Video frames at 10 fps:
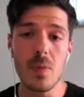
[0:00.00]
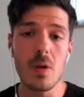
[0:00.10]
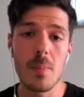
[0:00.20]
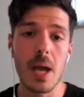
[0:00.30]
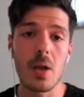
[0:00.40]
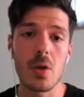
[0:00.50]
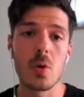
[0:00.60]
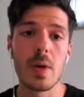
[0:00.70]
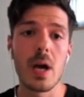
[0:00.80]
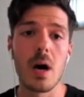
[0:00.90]
about
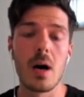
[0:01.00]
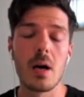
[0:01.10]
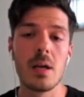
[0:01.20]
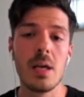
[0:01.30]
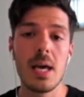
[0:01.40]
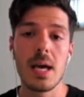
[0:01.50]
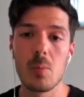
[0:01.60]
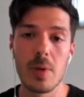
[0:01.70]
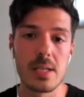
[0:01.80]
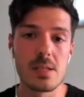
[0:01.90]
who we are,
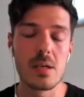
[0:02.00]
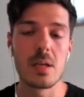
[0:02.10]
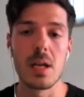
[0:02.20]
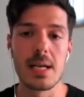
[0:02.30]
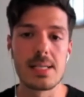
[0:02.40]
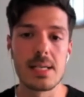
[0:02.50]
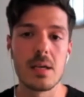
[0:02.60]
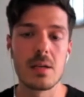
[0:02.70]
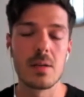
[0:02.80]
and we internalize it,